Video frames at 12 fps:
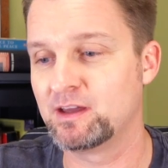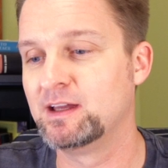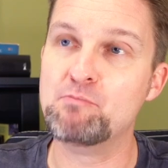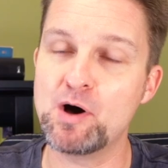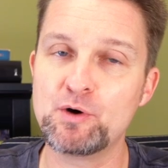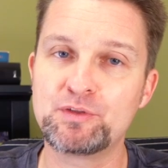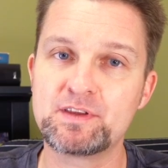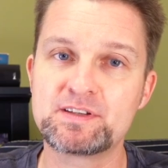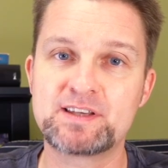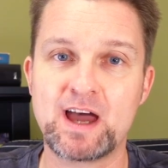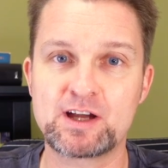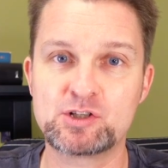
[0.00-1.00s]
Both
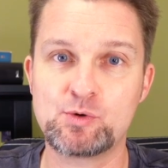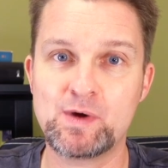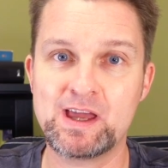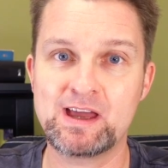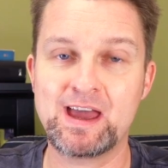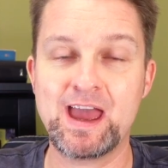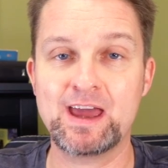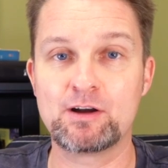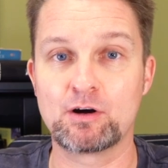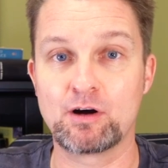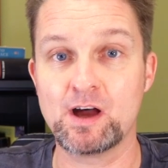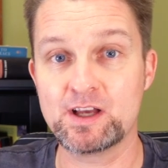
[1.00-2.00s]
Sacagawea and
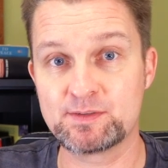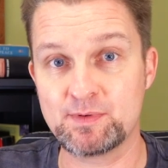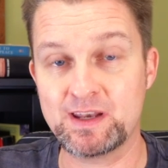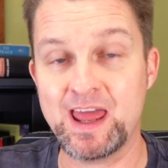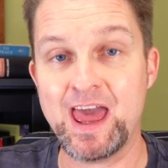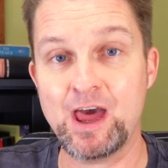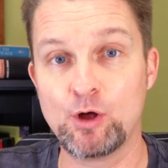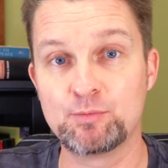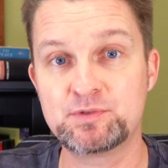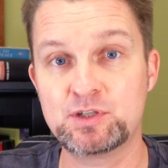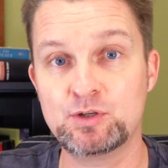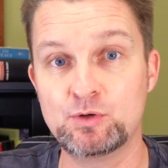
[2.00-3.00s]
her husband
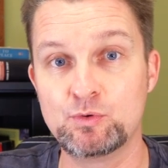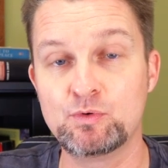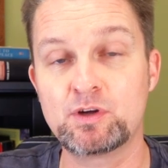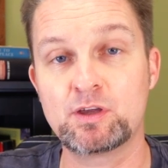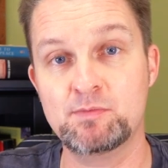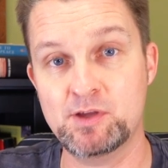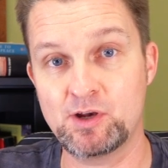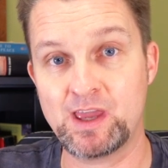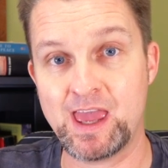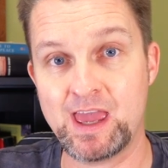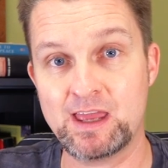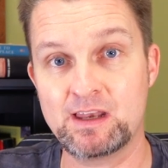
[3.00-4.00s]
helped to
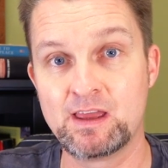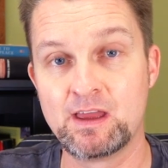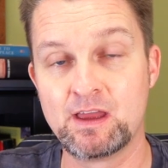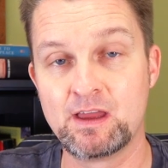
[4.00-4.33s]
communicate